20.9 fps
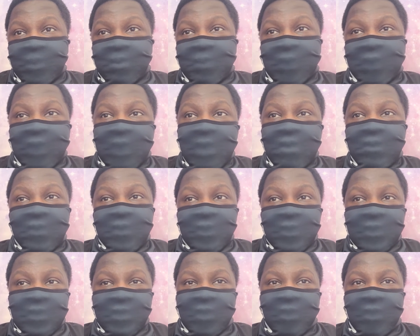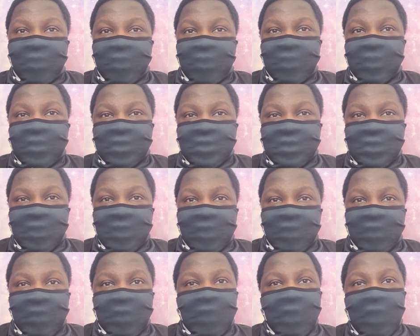By having this card in his
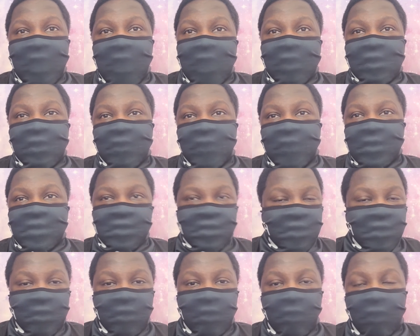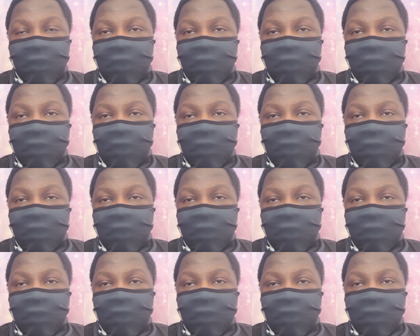deck, it activates as an